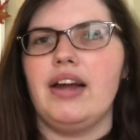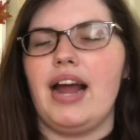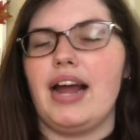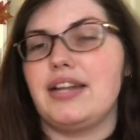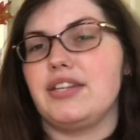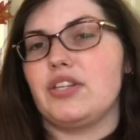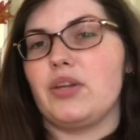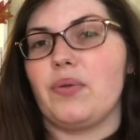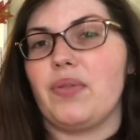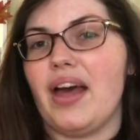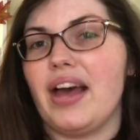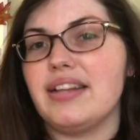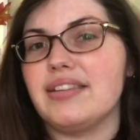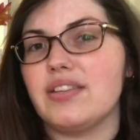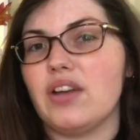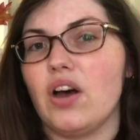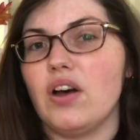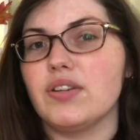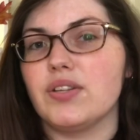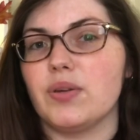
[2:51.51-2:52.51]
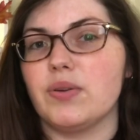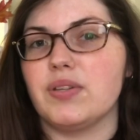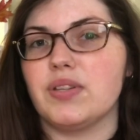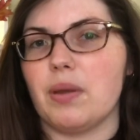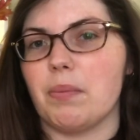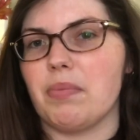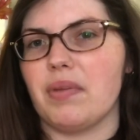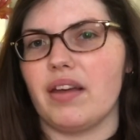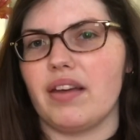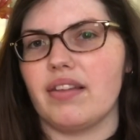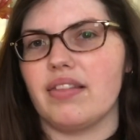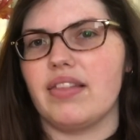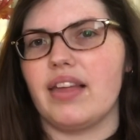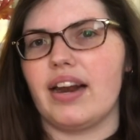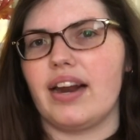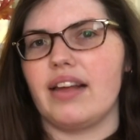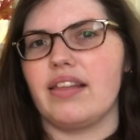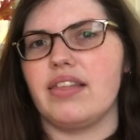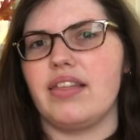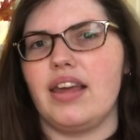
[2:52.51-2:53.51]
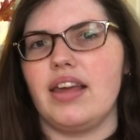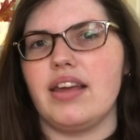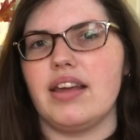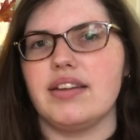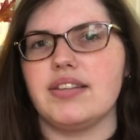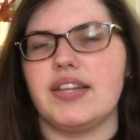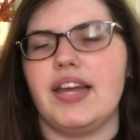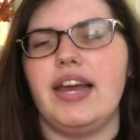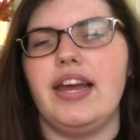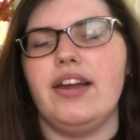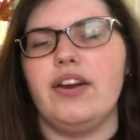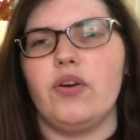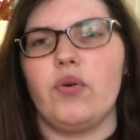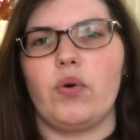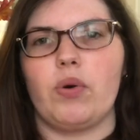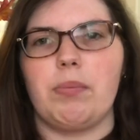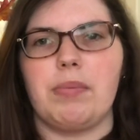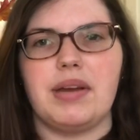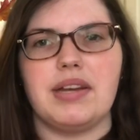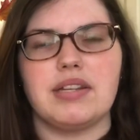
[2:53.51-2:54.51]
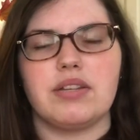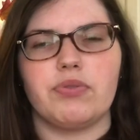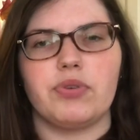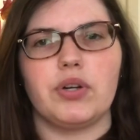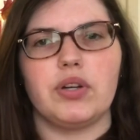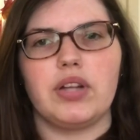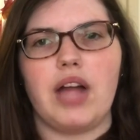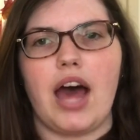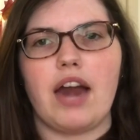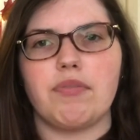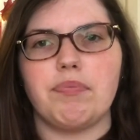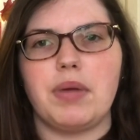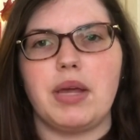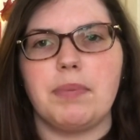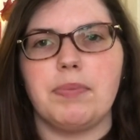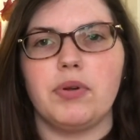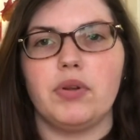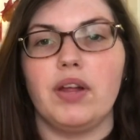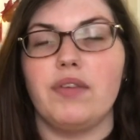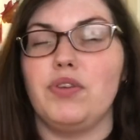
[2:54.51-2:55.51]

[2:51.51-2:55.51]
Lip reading: And so that's also something that I think is hit or miss for a lot of people.